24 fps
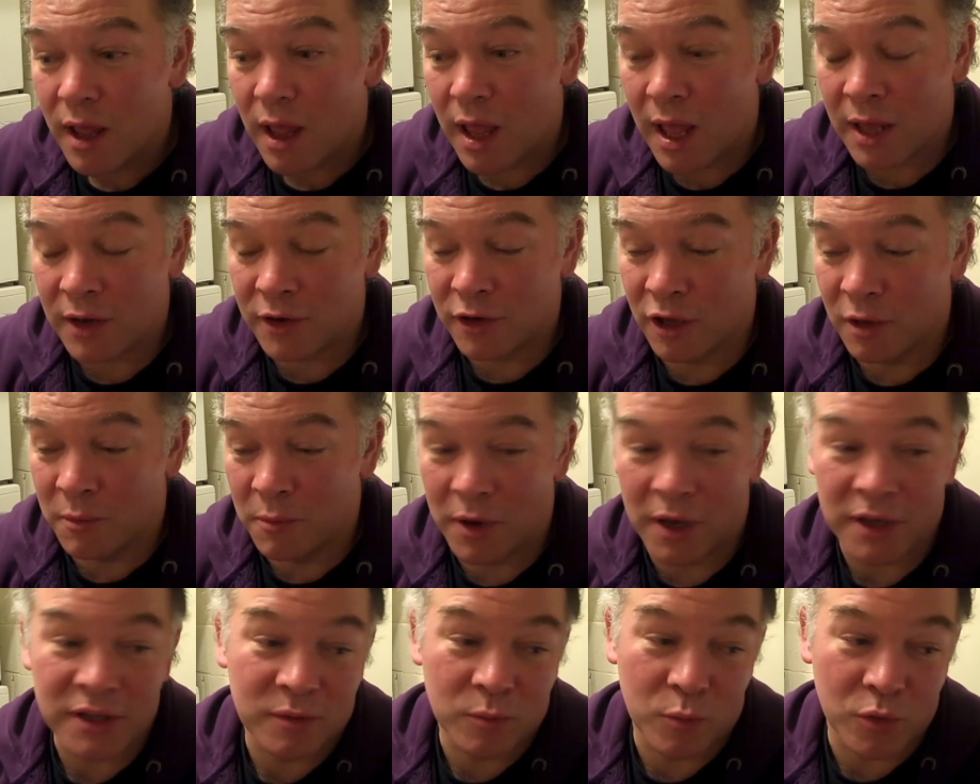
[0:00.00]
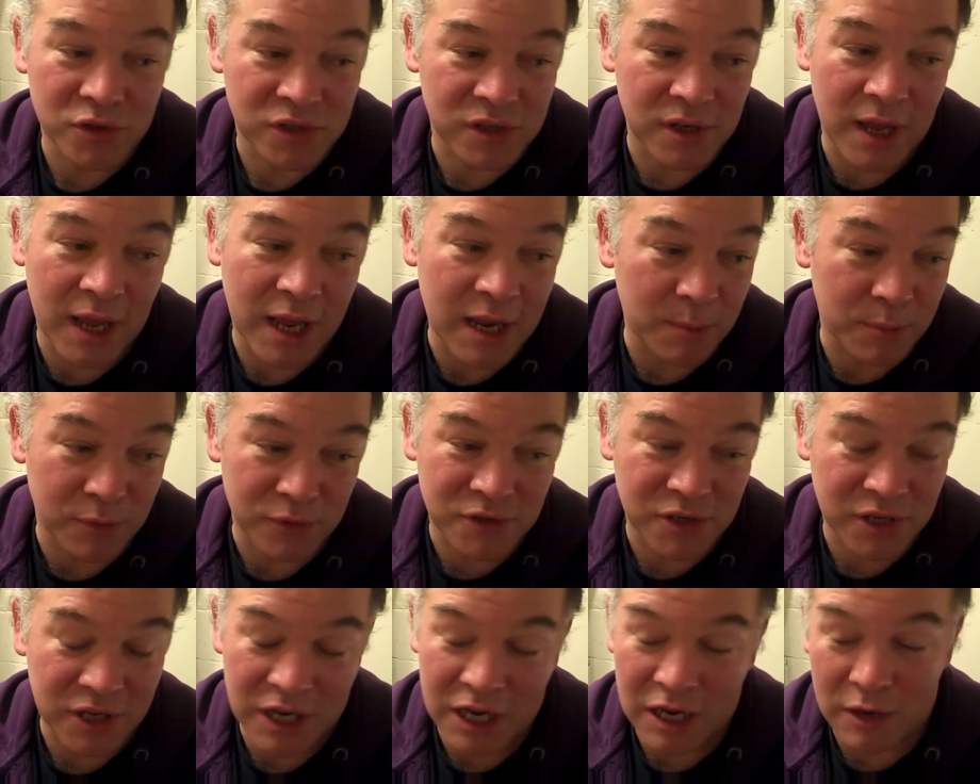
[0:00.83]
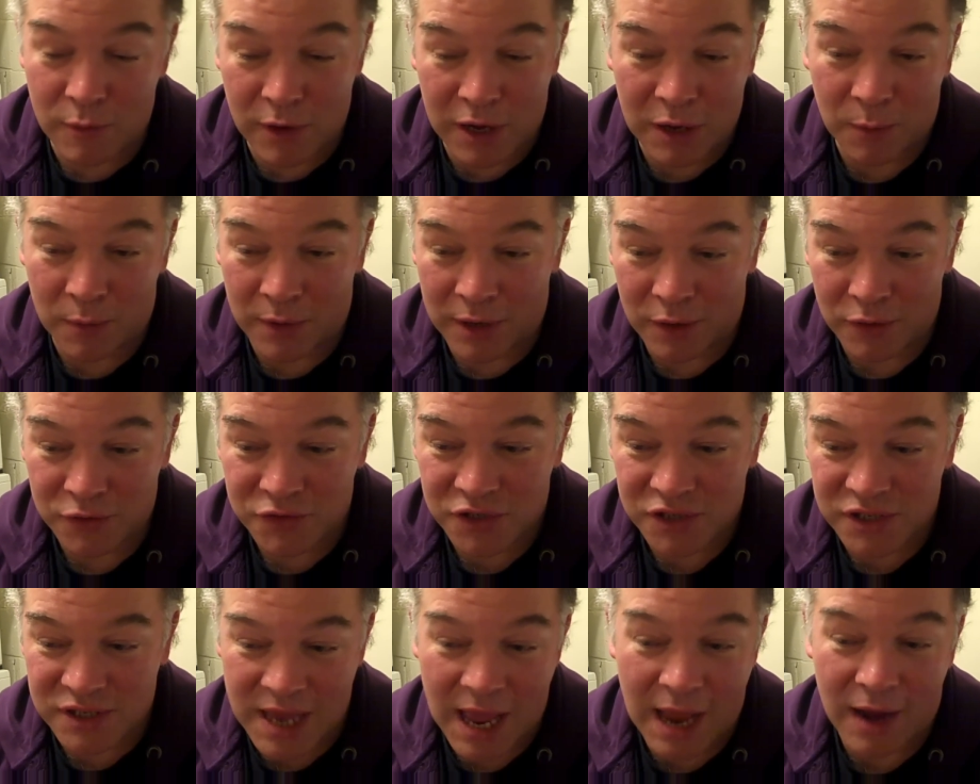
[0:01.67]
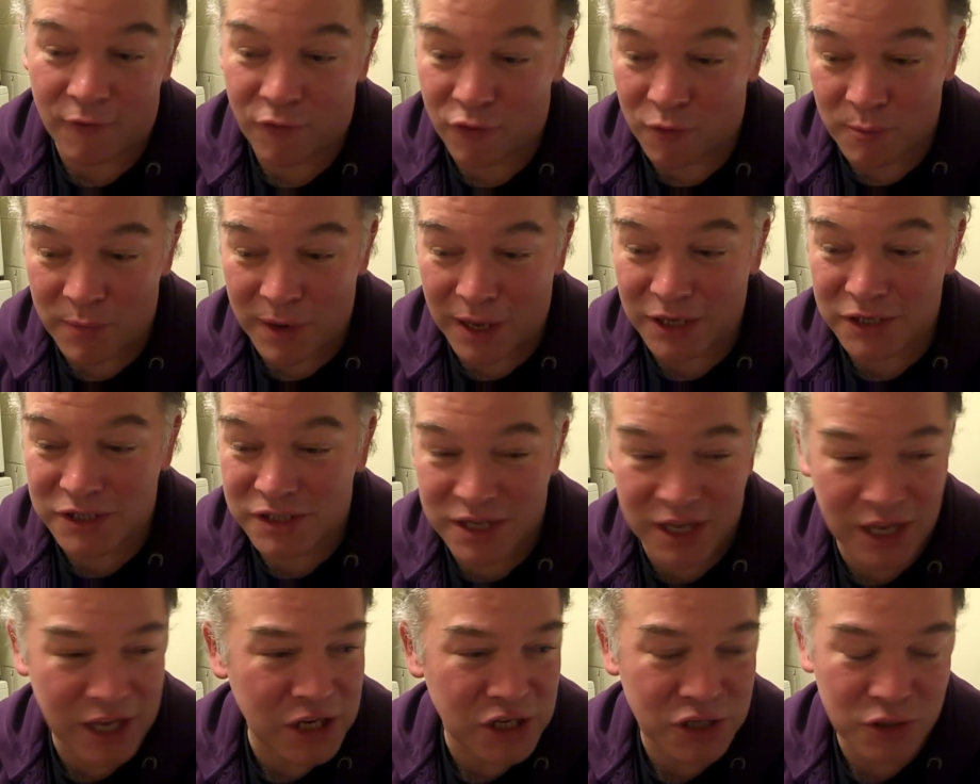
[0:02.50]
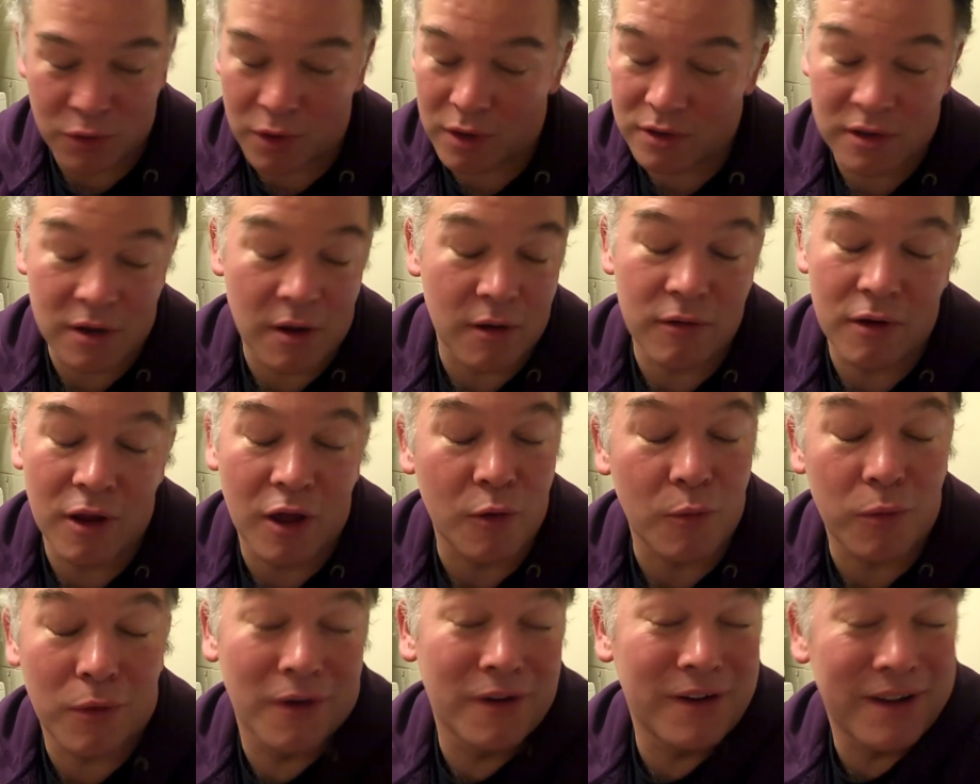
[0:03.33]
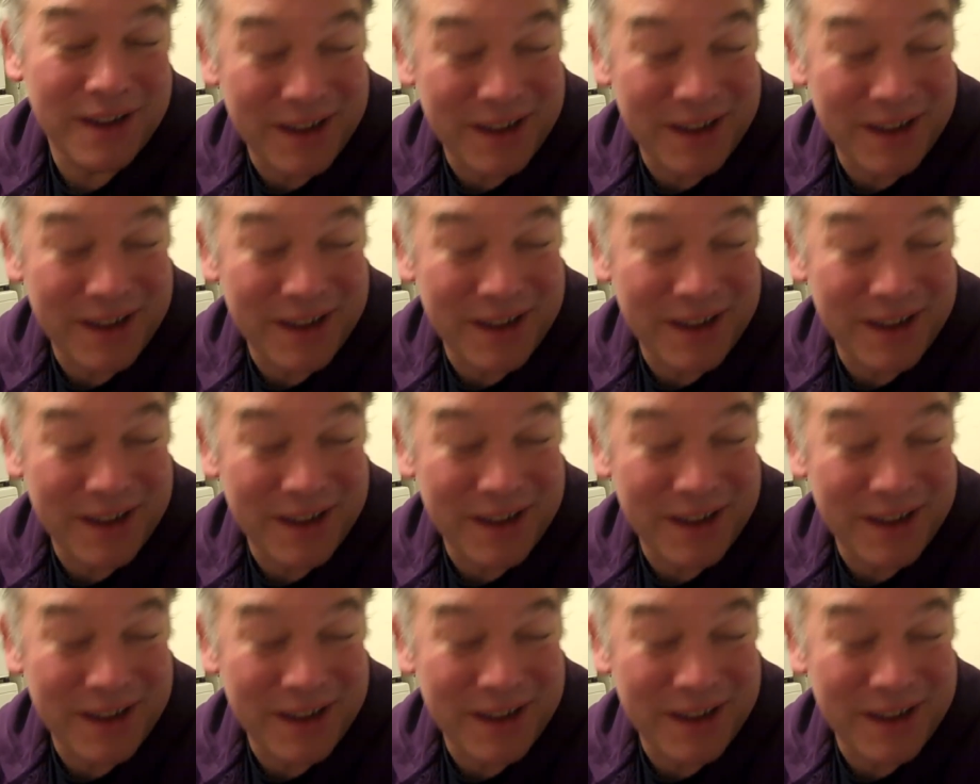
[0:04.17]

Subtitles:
And I wasn't able to hear anyone else's act from backstage, so I don't know.